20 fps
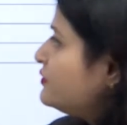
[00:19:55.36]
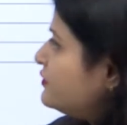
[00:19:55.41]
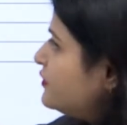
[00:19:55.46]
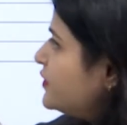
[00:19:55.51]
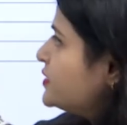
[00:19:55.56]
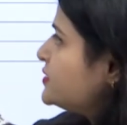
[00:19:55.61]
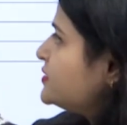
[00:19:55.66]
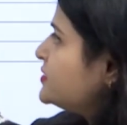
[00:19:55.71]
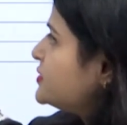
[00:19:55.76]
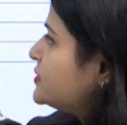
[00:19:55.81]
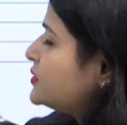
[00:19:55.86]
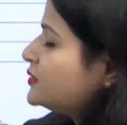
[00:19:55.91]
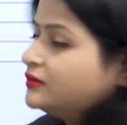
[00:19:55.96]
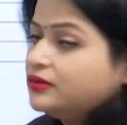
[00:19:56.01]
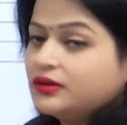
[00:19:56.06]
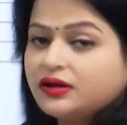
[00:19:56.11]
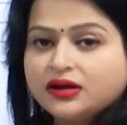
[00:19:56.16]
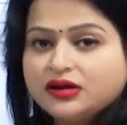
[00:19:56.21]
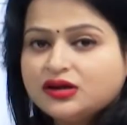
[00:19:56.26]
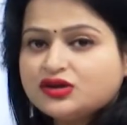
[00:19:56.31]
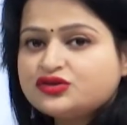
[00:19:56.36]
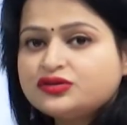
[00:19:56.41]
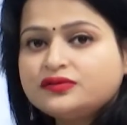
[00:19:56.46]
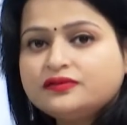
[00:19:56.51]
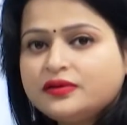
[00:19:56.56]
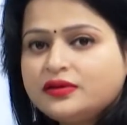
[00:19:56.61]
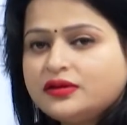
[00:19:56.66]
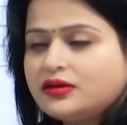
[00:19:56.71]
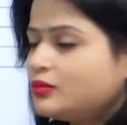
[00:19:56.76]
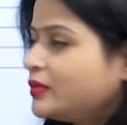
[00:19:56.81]
First the condition
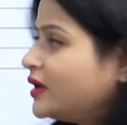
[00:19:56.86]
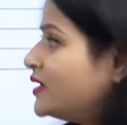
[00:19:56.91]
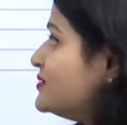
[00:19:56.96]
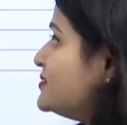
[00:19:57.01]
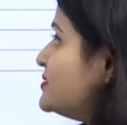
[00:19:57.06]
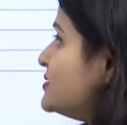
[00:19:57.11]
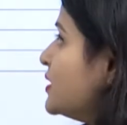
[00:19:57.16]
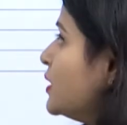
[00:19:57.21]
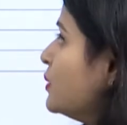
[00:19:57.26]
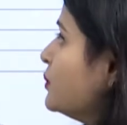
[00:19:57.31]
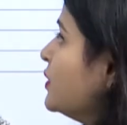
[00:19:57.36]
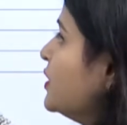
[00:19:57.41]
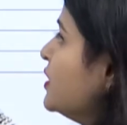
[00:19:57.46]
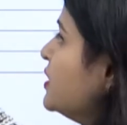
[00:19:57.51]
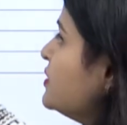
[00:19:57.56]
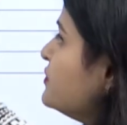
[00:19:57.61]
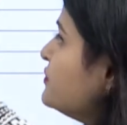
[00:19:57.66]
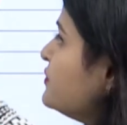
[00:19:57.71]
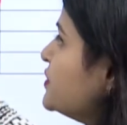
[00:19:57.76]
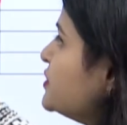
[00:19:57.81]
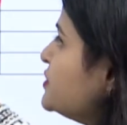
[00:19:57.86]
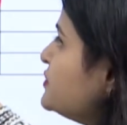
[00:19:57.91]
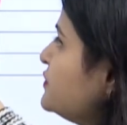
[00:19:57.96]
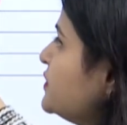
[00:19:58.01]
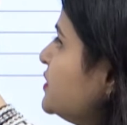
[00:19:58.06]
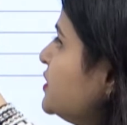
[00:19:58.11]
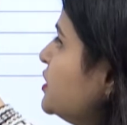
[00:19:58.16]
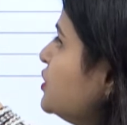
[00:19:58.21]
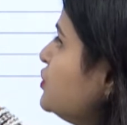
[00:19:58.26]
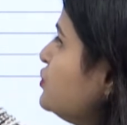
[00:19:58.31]
will remain same first
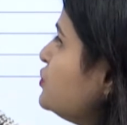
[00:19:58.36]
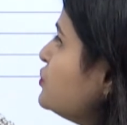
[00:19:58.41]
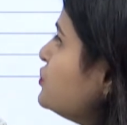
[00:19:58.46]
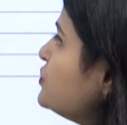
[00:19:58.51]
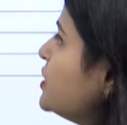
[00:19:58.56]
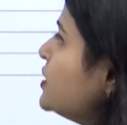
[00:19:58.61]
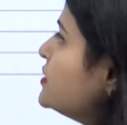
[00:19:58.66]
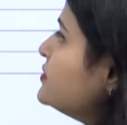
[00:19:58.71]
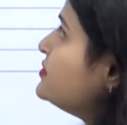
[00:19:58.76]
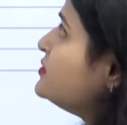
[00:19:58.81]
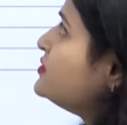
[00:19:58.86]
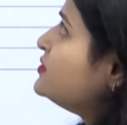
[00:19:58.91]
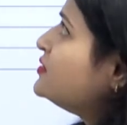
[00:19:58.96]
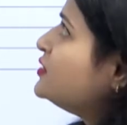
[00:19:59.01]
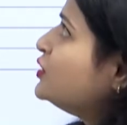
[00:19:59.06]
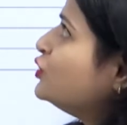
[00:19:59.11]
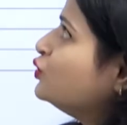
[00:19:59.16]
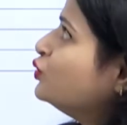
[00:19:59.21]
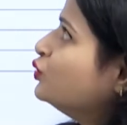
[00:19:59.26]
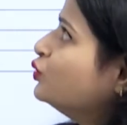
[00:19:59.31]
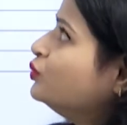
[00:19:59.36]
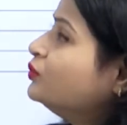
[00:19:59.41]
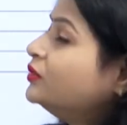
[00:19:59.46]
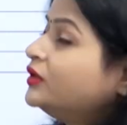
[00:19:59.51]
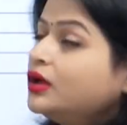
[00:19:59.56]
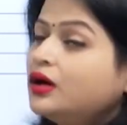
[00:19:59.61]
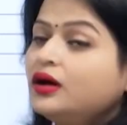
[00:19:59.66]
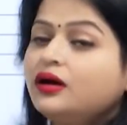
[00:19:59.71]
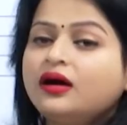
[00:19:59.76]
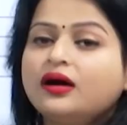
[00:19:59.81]
we need to consume
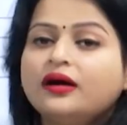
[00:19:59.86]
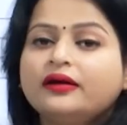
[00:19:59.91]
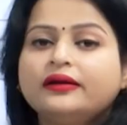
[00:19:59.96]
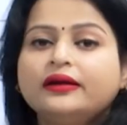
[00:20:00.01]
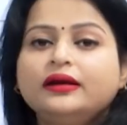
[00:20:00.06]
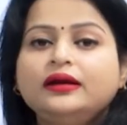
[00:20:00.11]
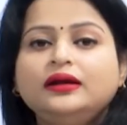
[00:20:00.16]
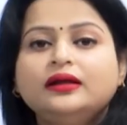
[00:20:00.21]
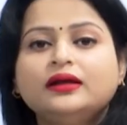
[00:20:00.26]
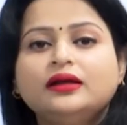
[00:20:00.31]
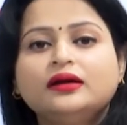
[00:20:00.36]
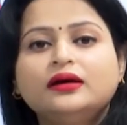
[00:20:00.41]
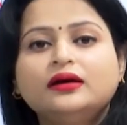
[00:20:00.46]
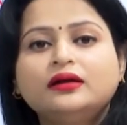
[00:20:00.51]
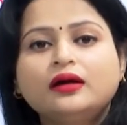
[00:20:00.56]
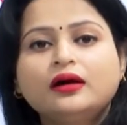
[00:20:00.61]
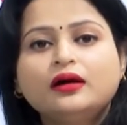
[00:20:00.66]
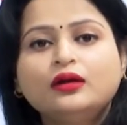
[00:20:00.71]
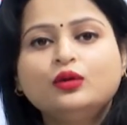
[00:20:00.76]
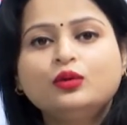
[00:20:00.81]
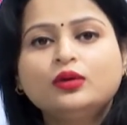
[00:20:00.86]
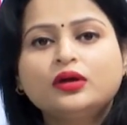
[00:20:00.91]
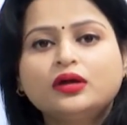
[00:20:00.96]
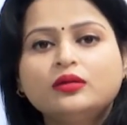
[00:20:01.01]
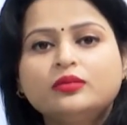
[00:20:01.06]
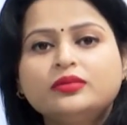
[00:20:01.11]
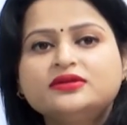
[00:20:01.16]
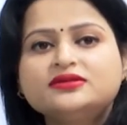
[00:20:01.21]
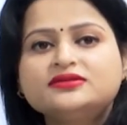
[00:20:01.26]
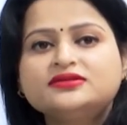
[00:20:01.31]
the current year
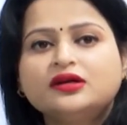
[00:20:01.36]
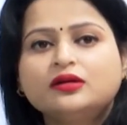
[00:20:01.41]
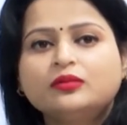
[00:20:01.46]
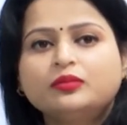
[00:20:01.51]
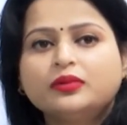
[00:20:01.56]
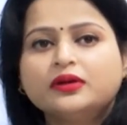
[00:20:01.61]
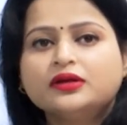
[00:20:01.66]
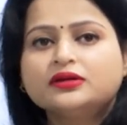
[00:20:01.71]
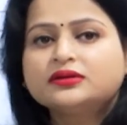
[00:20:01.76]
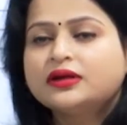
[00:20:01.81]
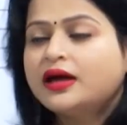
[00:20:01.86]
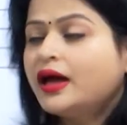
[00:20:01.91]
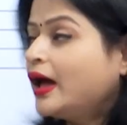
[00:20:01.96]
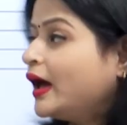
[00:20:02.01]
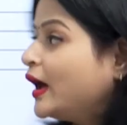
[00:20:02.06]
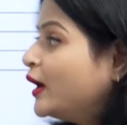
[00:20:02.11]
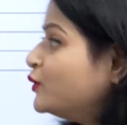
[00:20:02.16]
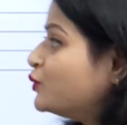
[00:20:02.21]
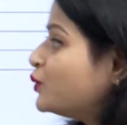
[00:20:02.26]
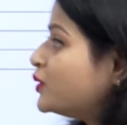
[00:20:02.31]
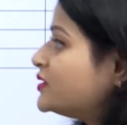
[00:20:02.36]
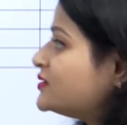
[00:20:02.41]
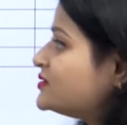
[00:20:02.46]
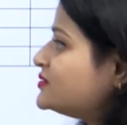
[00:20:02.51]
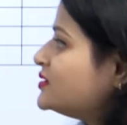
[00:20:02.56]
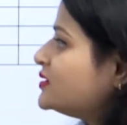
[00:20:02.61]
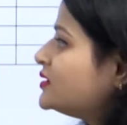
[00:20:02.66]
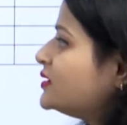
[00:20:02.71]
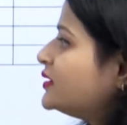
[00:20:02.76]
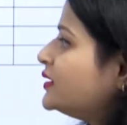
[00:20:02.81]
allocable surplus and what is
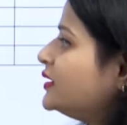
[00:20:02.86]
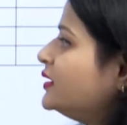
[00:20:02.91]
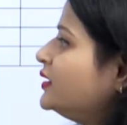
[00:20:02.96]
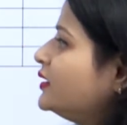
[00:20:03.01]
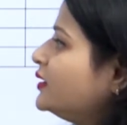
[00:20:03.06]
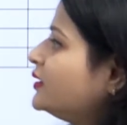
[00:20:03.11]
the current